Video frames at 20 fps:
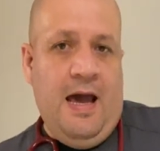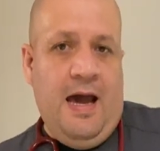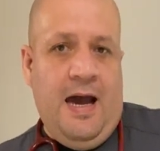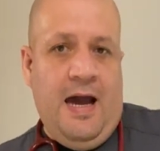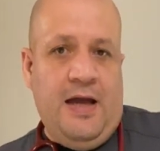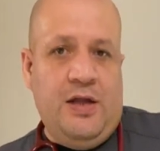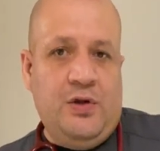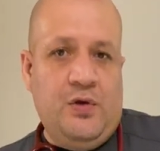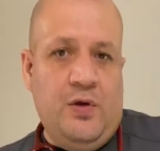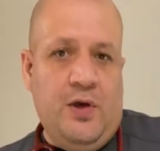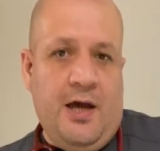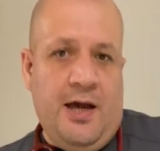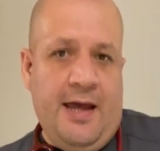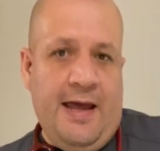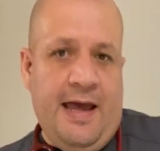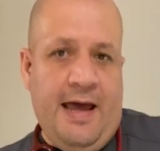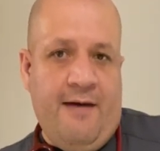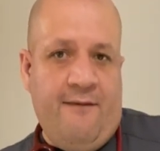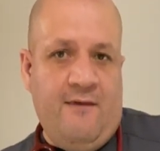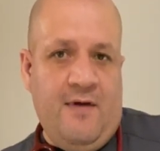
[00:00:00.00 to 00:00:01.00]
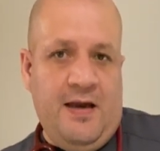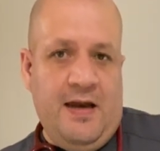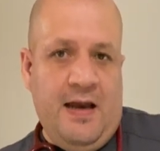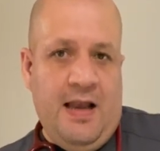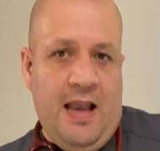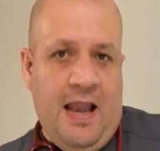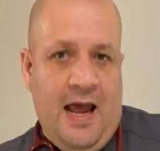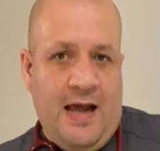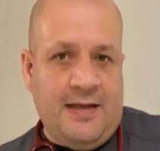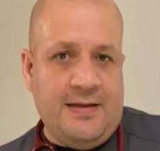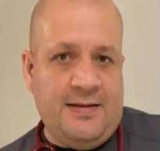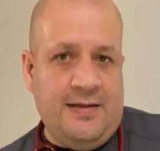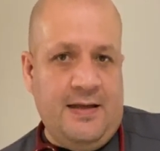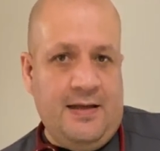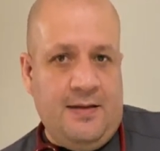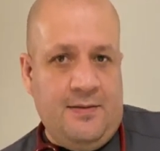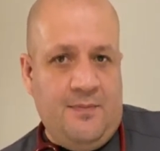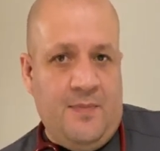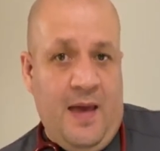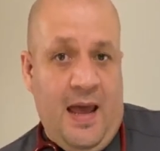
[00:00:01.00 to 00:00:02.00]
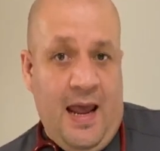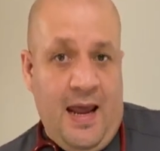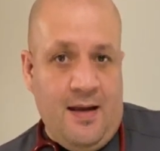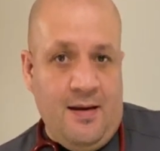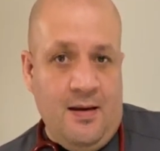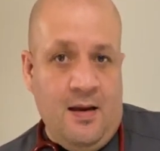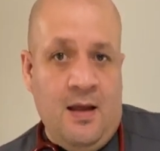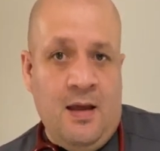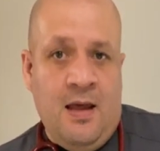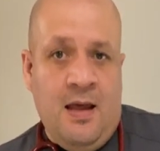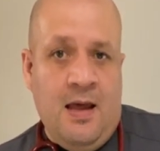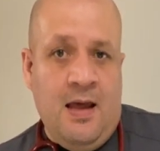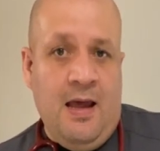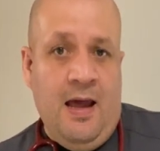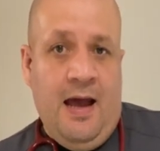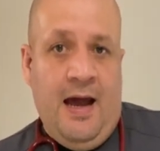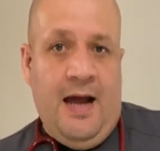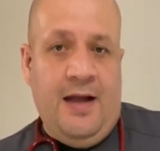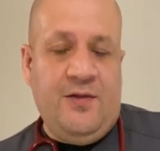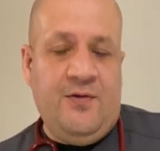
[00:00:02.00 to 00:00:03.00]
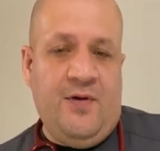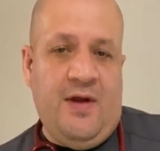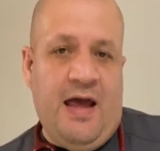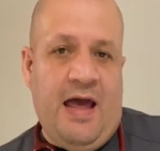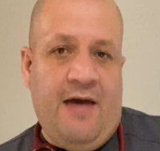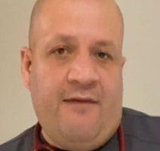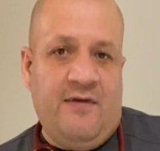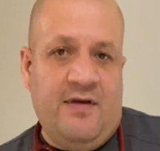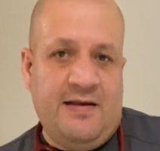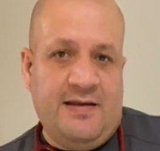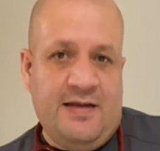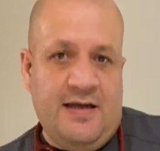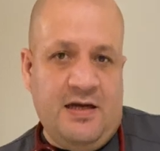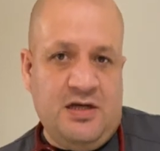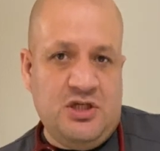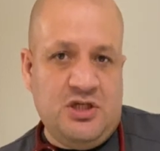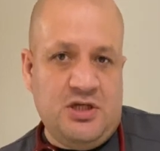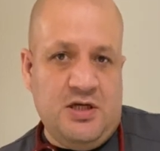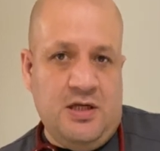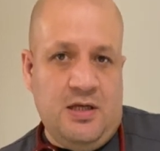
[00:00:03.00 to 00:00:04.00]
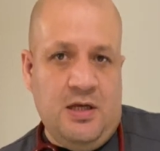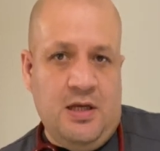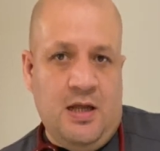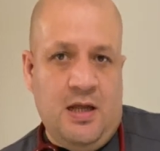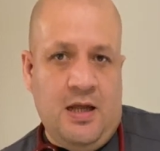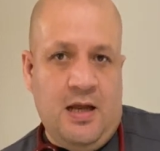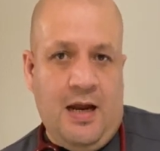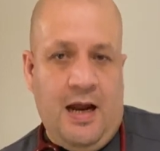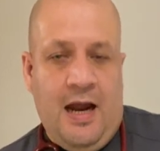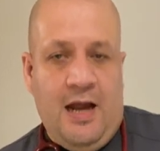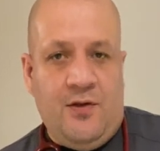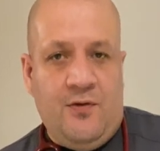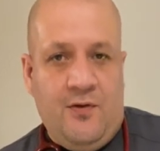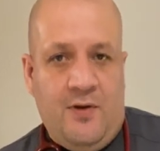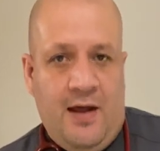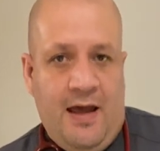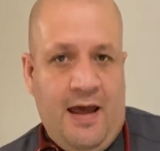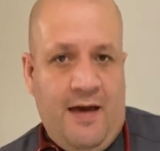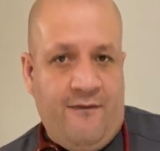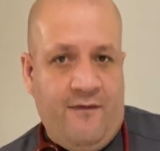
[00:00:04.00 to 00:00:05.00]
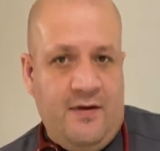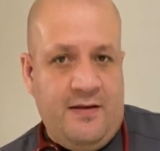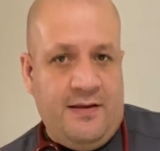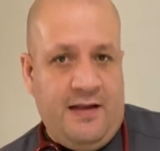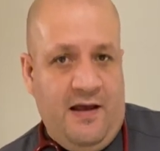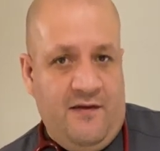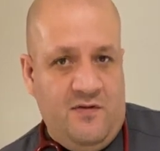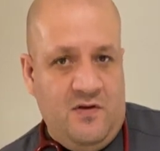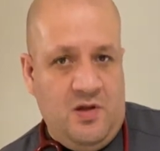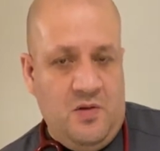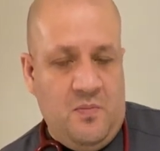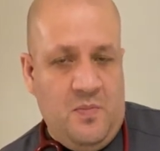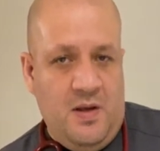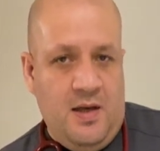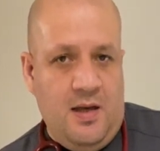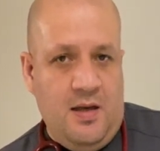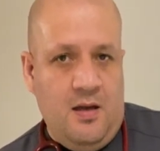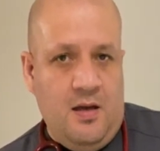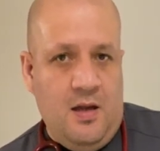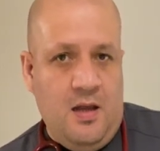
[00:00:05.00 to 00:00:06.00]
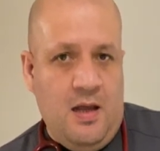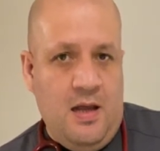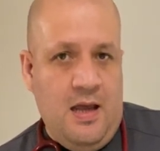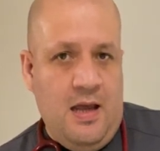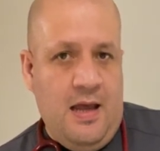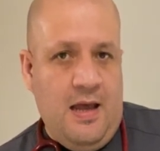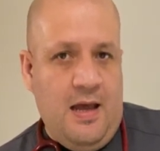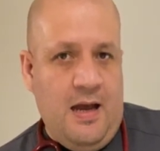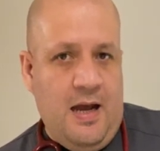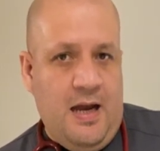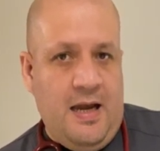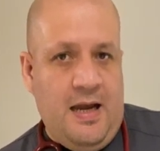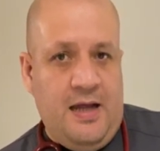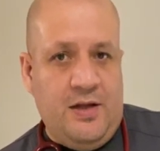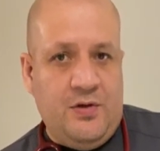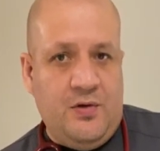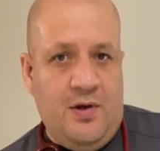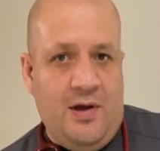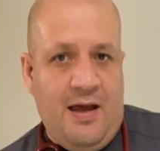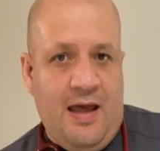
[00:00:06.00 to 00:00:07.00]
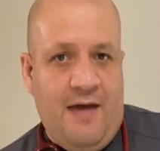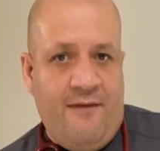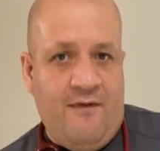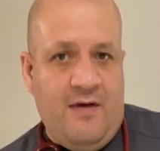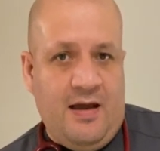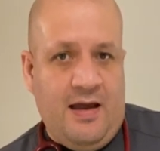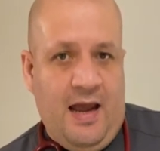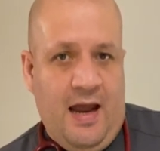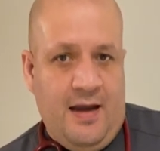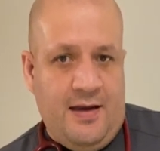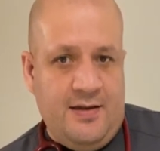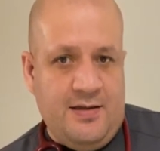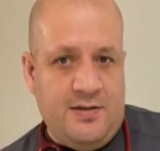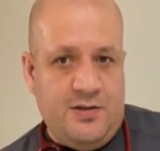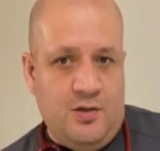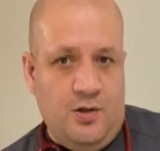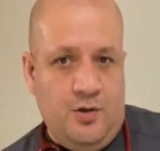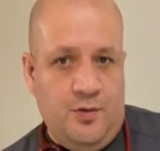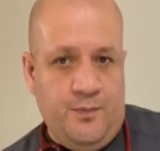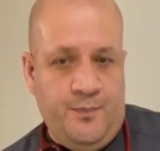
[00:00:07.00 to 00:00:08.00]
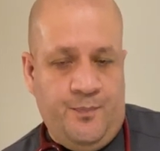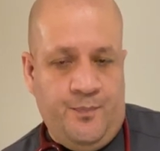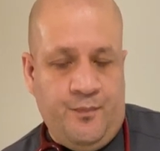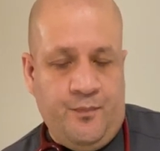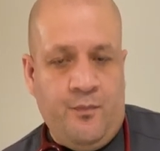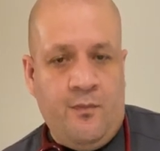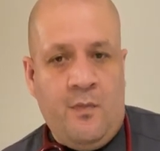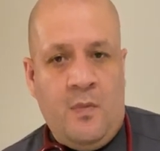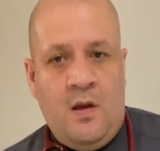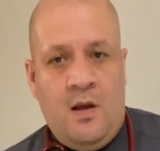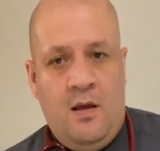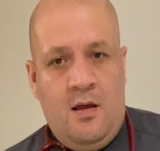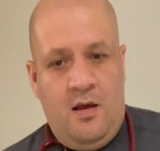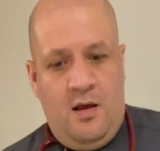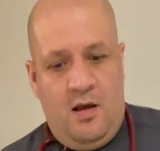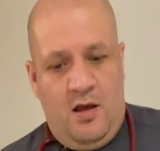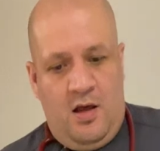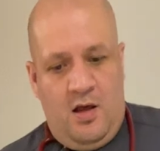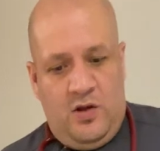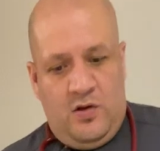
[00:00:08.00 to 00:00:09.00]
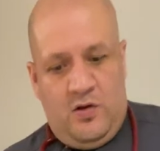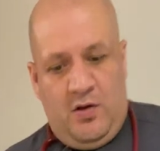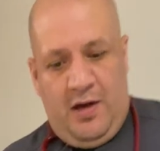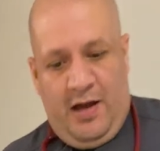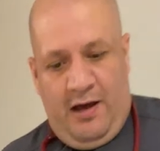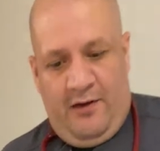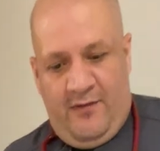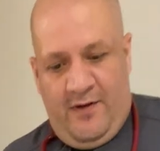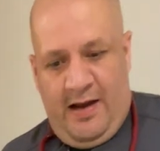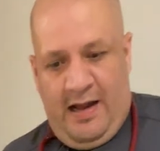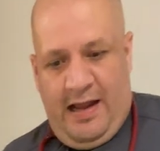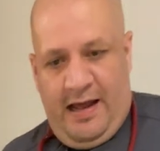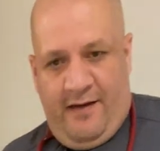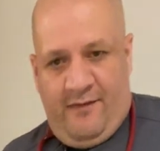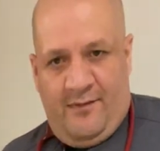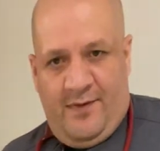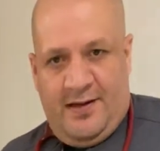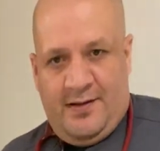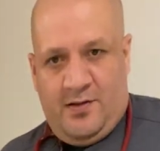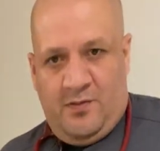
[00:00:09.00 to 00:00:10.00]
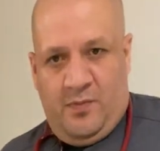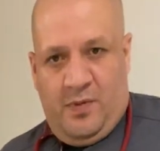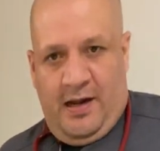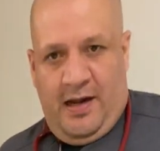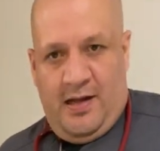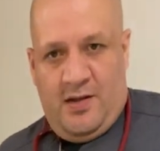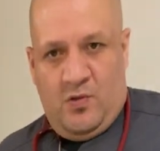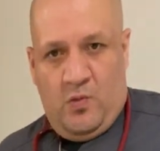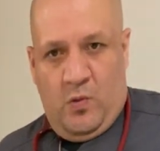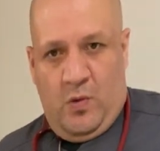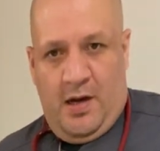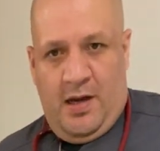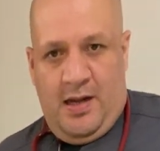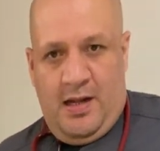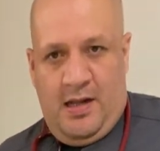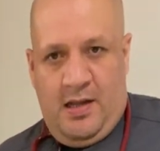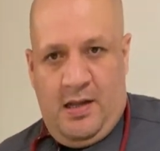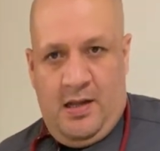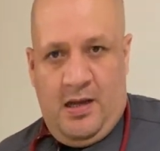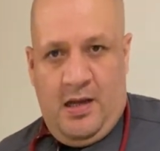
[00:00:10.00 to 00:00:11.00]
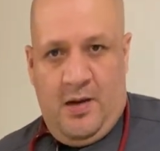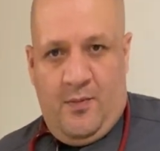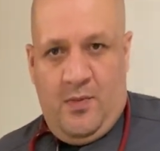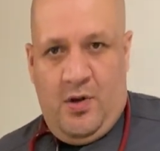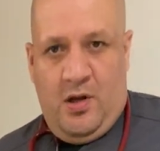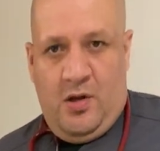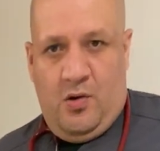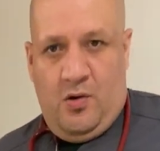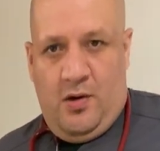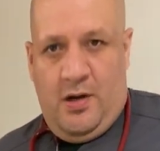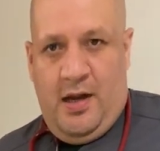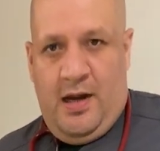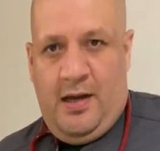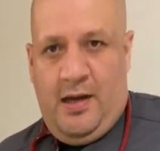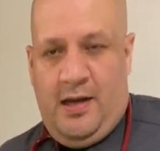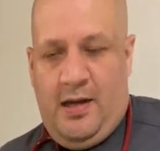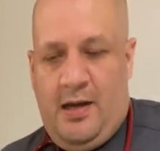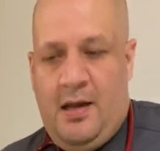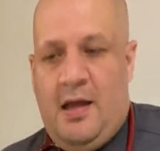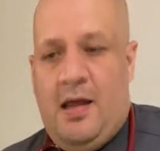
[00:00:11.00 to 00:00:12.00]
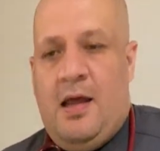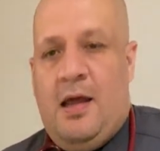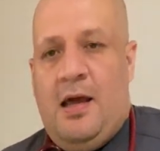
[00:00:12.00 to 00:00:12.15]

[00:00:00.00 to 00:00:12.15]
I do not have an elastic band. I do not have a suction. I do not have a safety pin. And I do not have a canister. So now that I have my supplies ready, I'm going to go ahead and